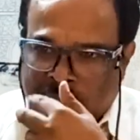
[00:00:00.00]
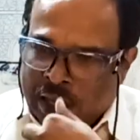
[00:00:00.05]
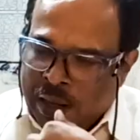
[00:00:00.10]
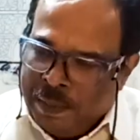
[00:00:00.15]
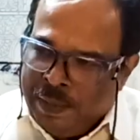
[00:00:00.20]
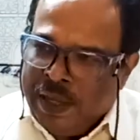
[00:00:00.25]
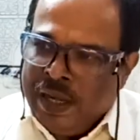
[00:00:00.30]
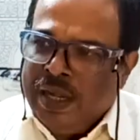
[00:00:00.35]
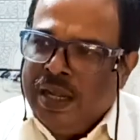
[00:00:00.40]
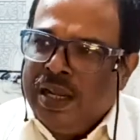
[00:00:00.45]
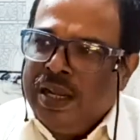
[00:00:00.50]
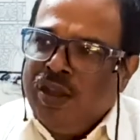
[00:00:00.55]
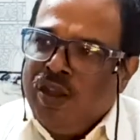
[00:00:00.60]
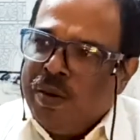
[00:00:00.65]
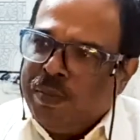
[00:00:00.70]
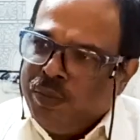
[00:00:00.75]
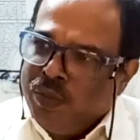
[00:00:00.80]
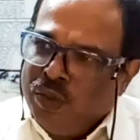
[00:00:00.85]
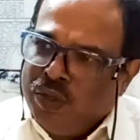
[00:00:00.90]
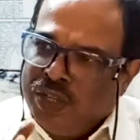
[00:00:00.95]
definitely
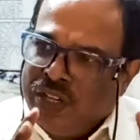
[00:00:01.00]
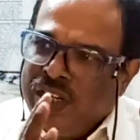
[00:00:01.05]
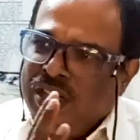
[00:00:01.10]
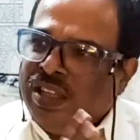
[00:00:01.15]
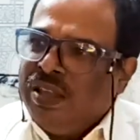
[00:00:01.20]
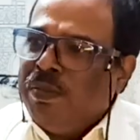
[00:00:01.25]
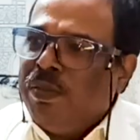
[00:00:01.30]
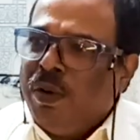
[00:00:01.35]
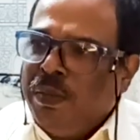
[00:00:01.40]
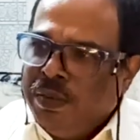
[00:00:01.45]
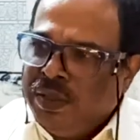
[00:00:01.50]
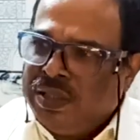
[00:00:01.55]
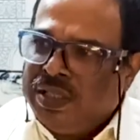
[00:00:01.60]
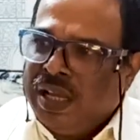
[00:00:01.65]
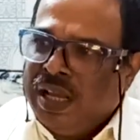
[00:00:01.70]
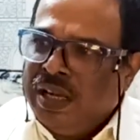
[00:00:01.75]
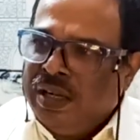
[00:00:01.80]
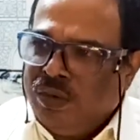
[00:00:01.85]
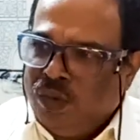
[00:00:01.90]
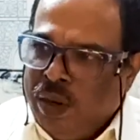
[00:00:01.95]
you have to treat the
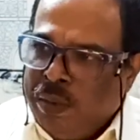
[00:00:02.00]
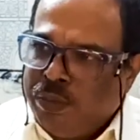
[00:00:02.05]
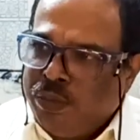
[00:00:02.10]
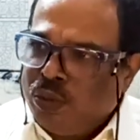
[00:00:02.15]
vomition.